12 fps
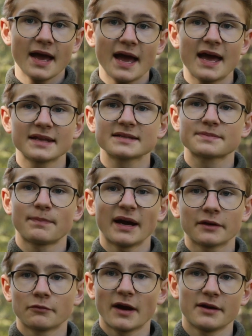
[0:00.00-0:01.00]
And by
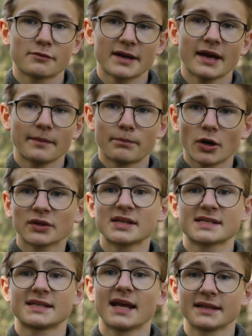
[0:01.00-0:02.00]
the way, when I bought
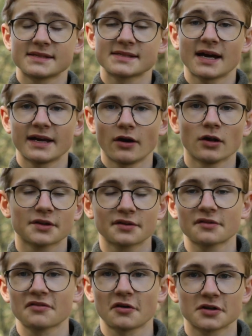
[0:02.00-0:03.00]
this lens, I
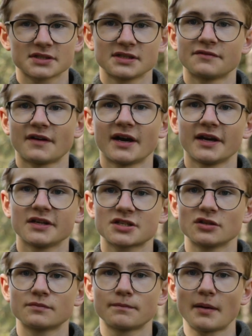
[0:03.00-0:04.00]
also thought if I
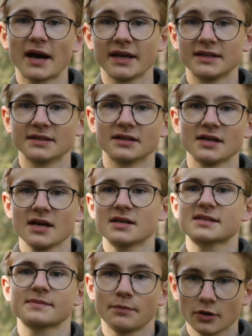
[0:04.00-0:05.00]
should buy the
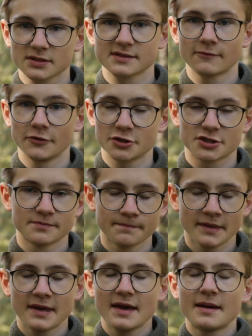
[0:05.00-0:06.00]
sports version,
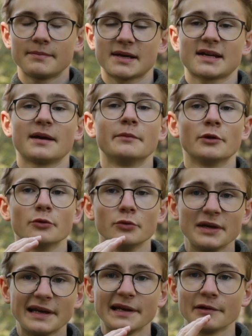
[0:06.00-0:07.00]
but I'm
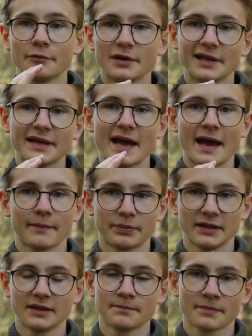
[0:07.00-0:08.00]
really
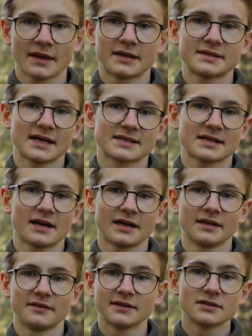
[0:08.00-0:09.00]
happy that
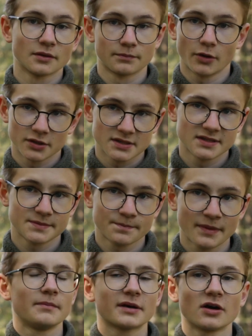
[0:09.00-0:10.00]
I did not bought it,
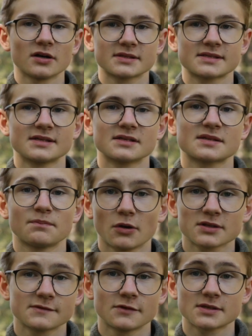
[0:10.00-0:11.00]
because the
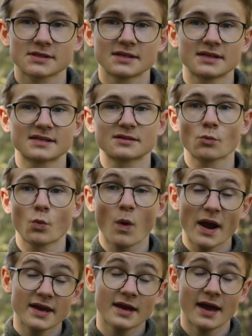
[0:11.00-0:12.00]
sports version is
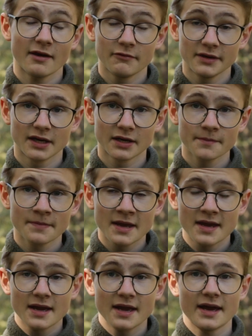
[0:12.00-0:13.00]
way heavier,
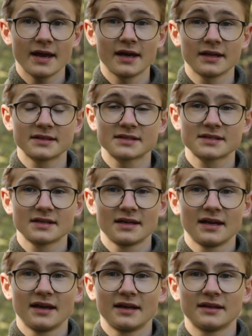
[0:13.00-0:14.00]
and
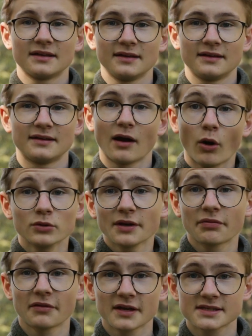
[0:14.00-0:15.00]
the only
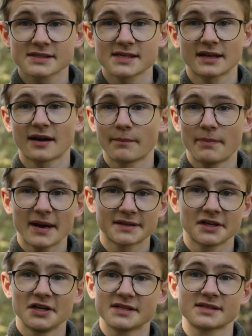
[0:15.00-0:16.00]
things that are
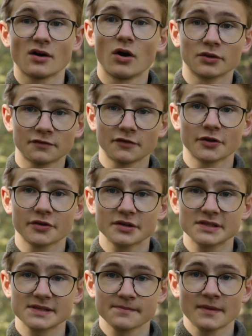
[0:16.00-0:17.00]
better is the autofocus,